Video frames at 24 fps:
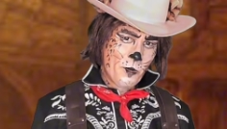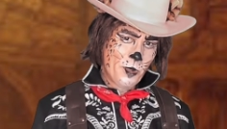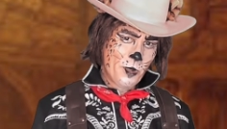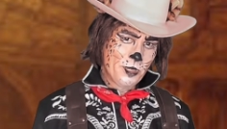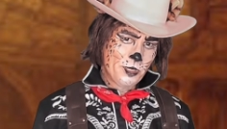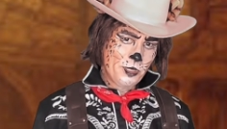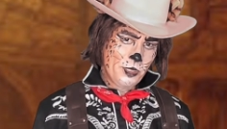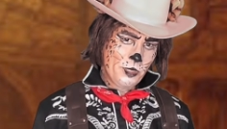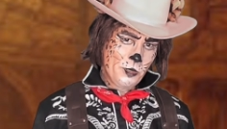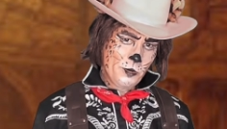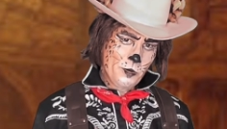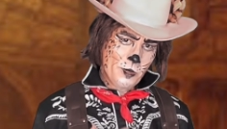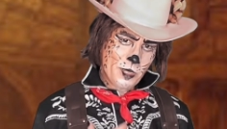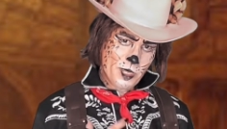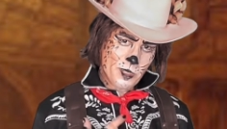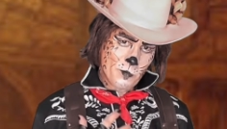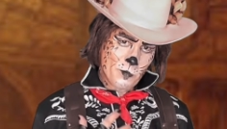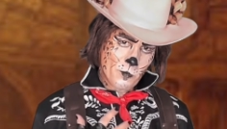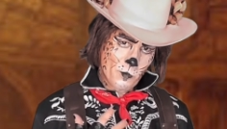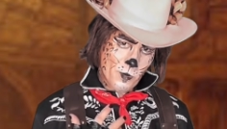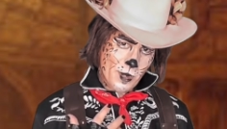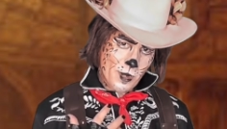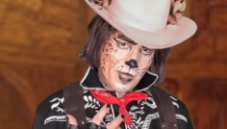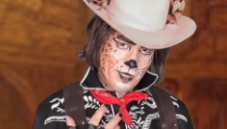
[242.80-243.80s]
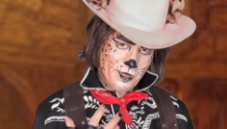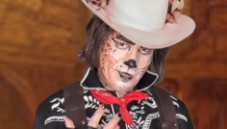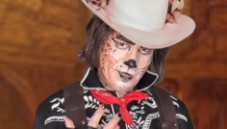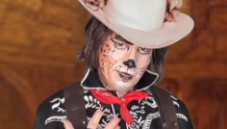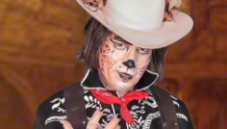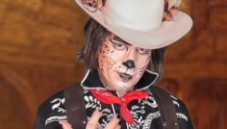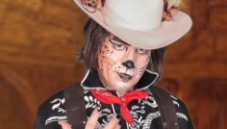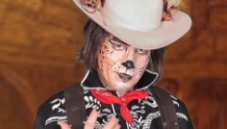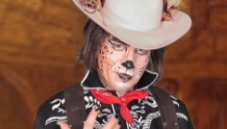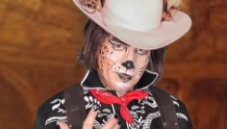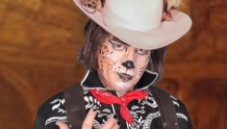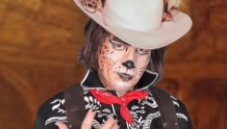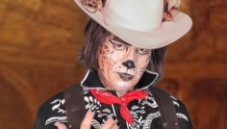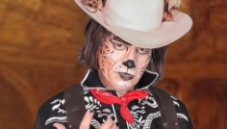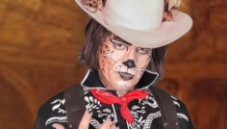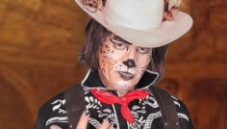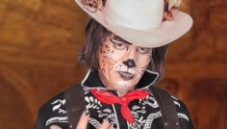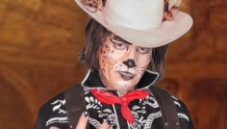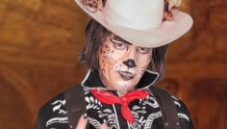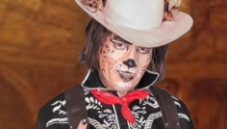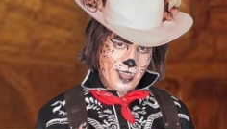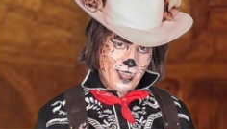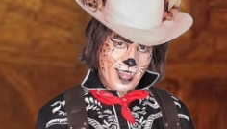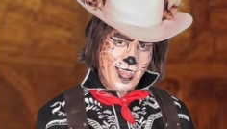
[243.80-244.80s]
well, you can well
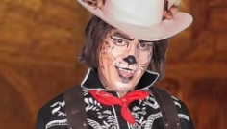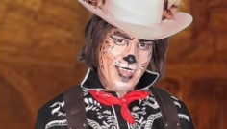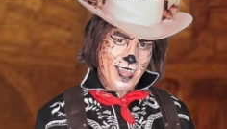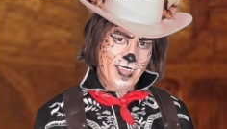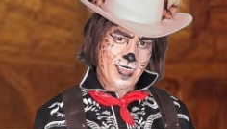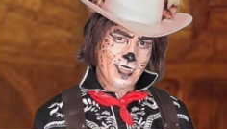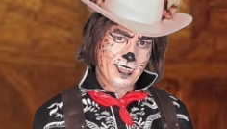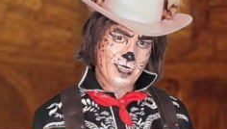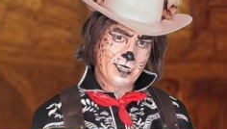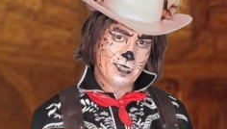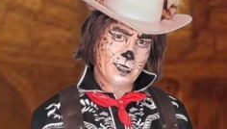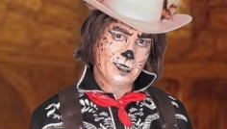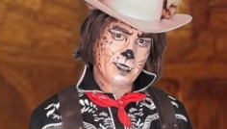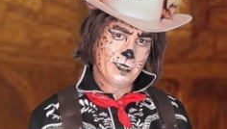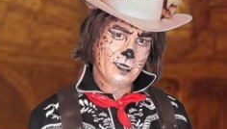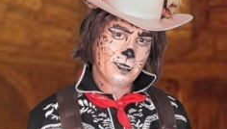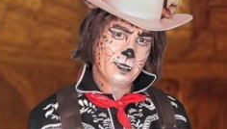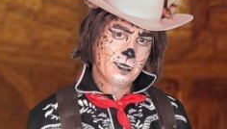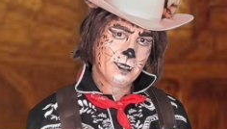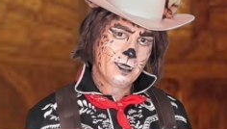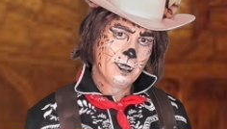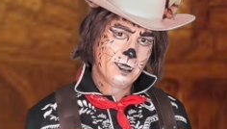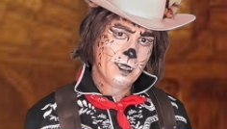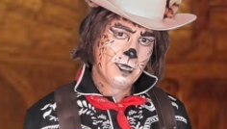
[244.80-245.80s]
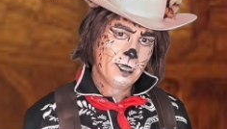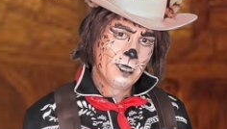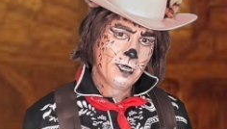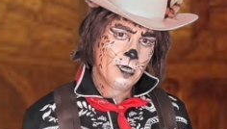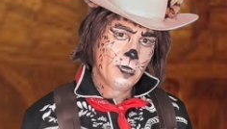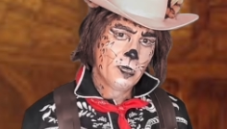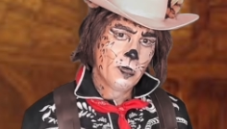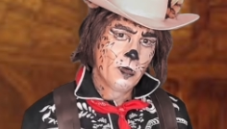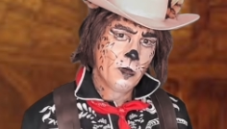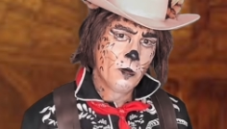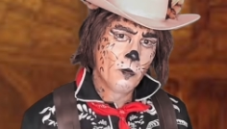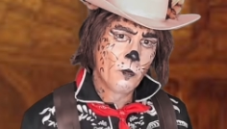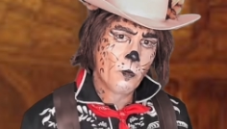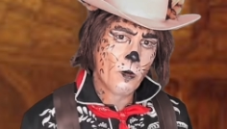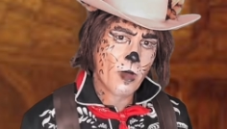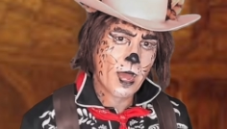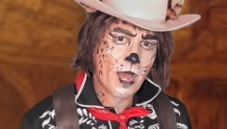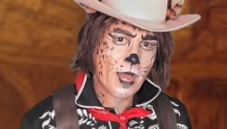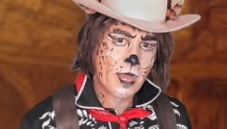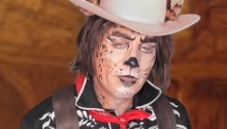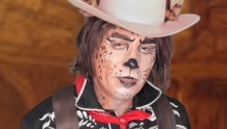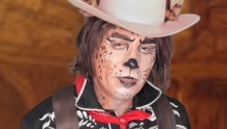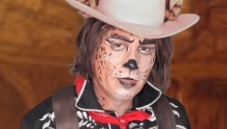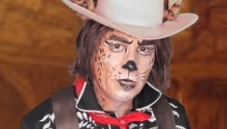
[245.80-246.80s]
understand
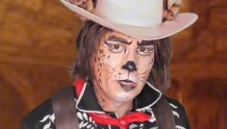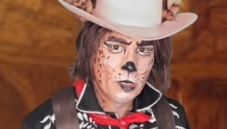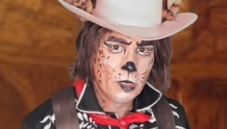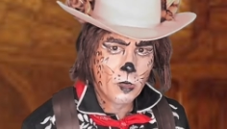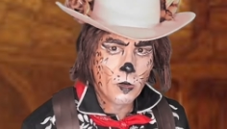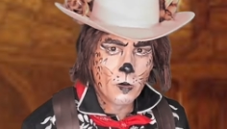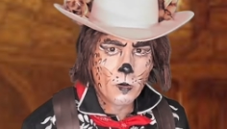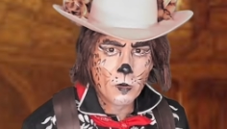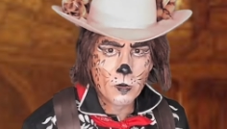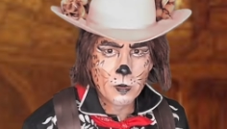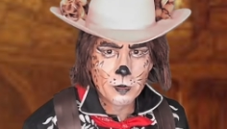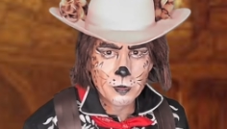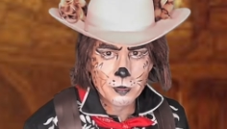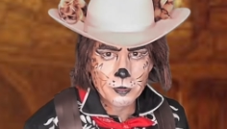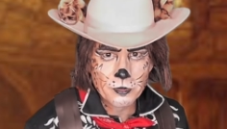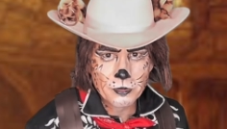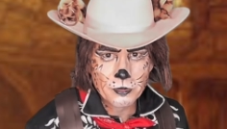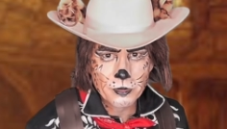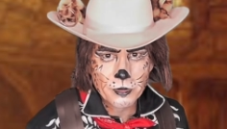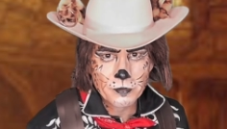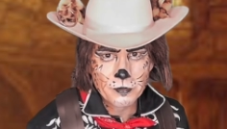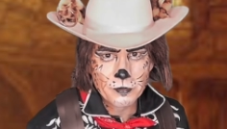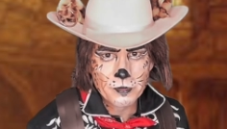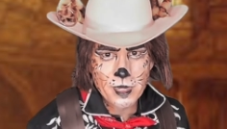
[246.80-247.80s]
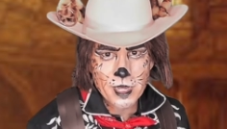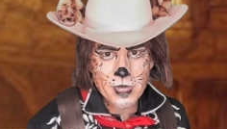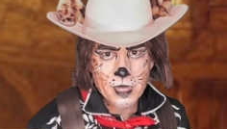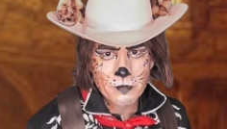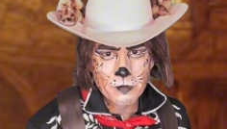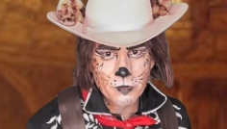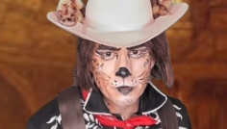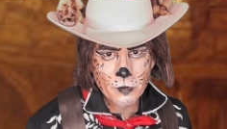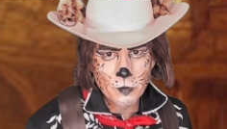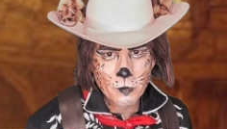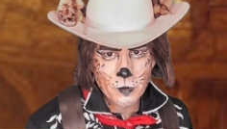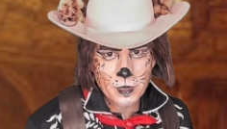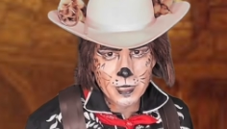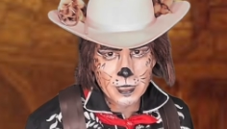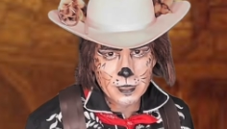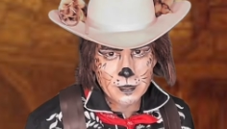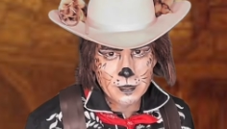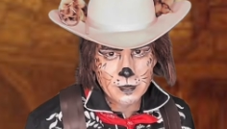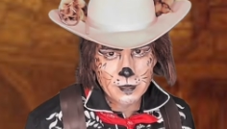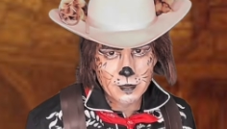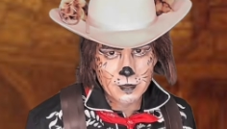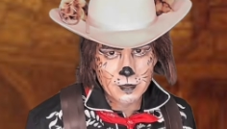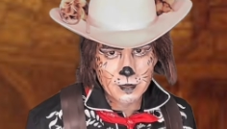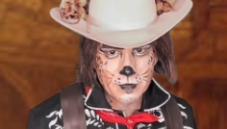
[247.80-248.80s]
why the lords of
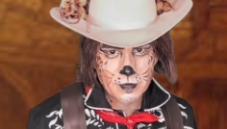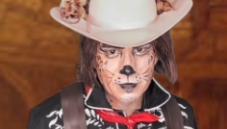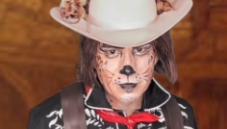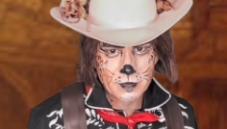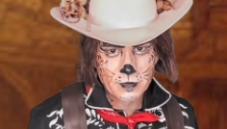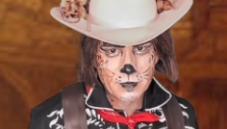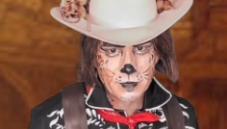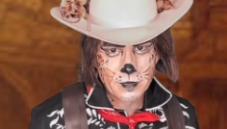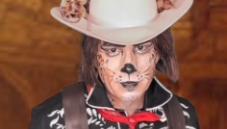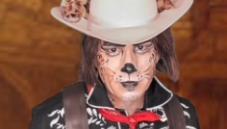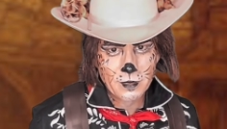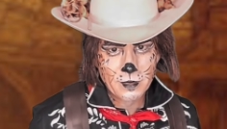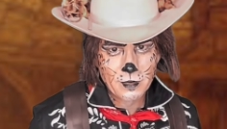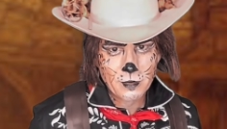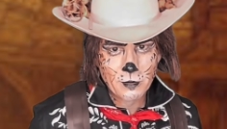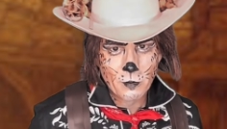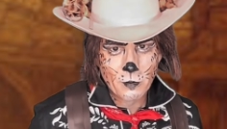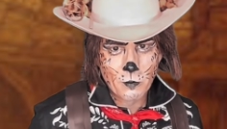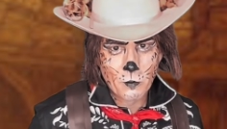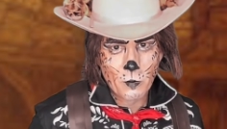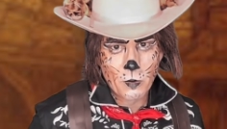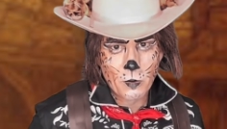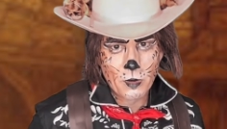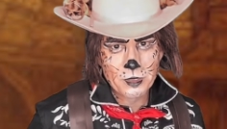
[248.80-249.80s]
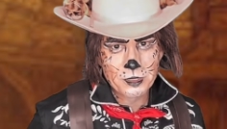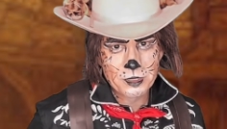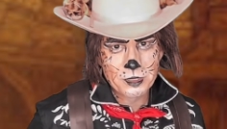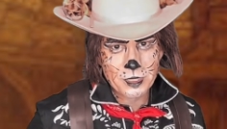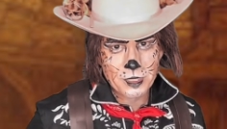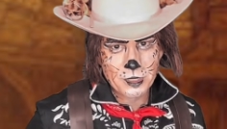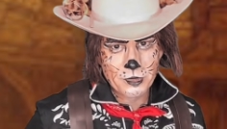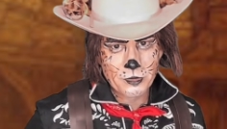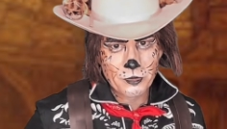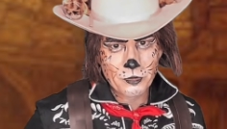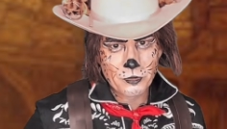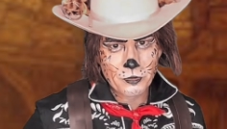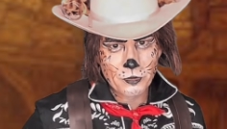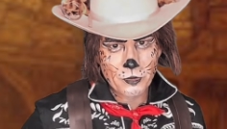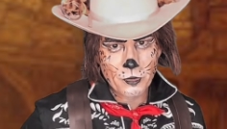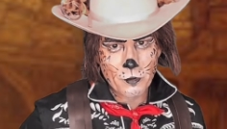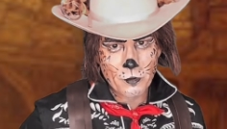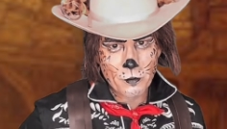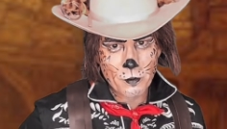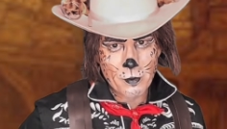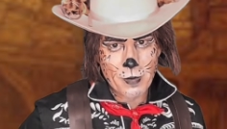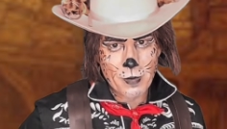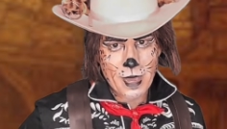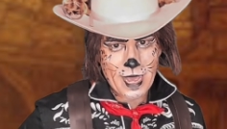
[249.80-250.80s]
Neverwinter wanted
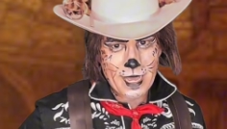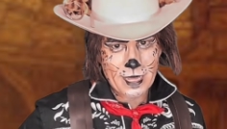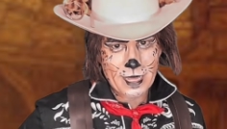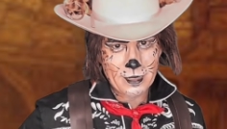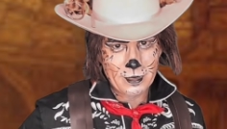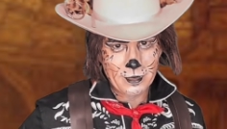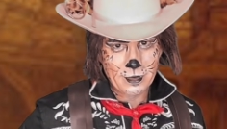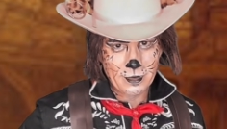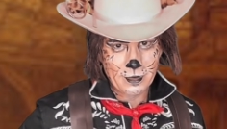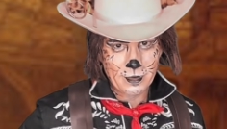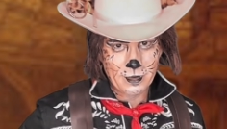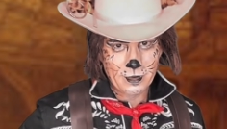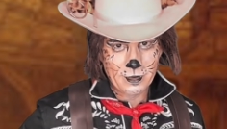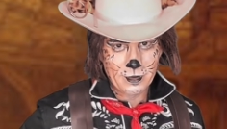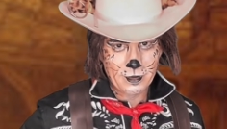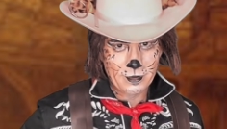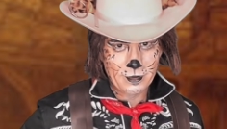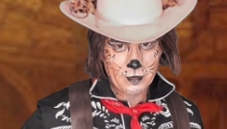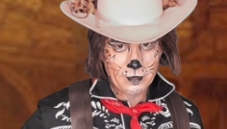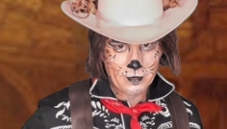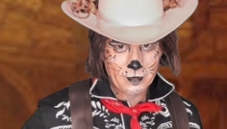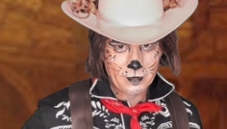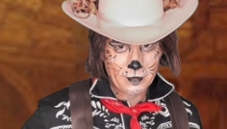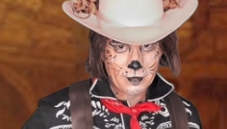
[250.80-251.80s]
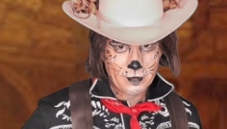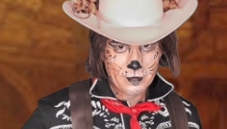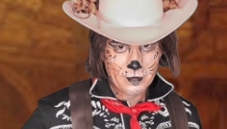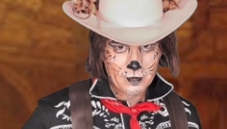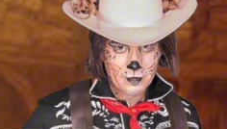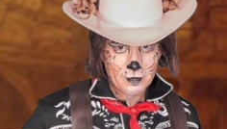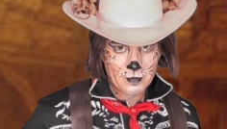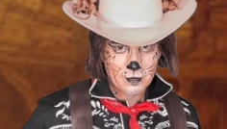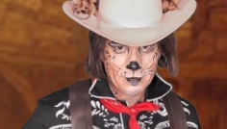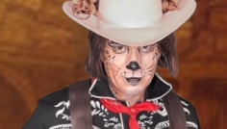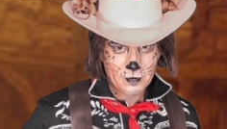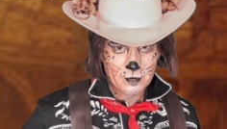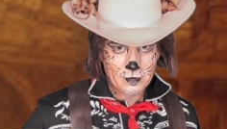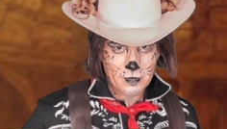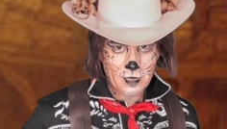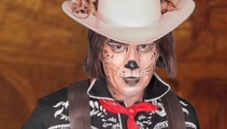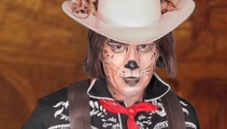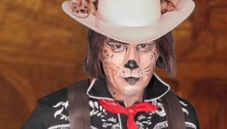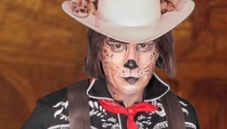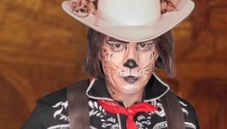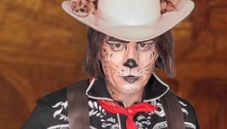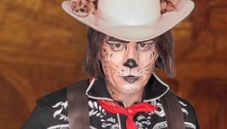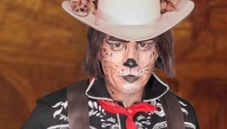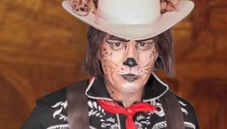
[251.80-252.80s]
so badly that
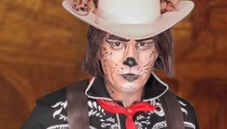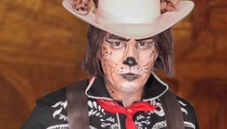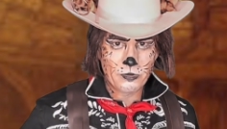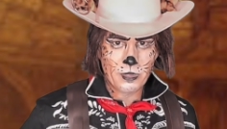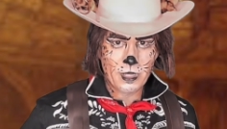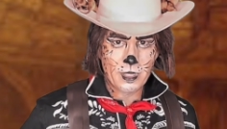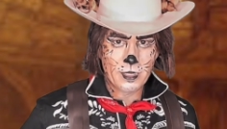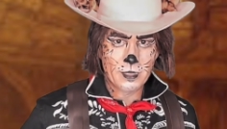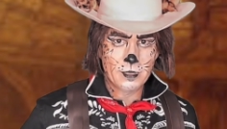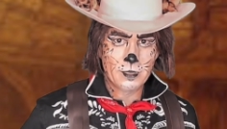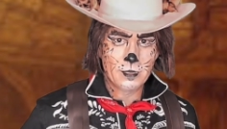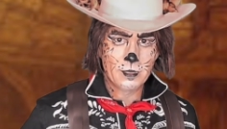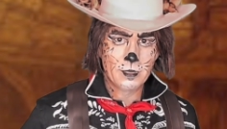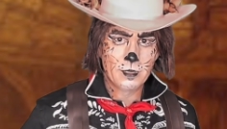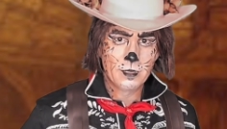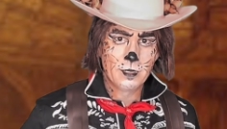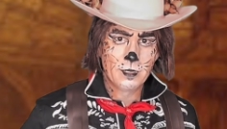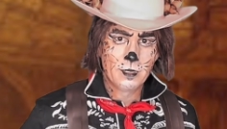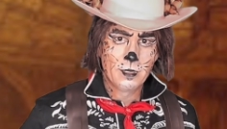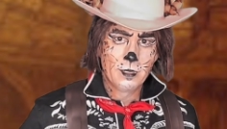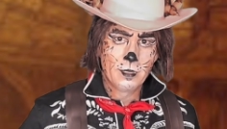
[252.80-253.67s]
they would send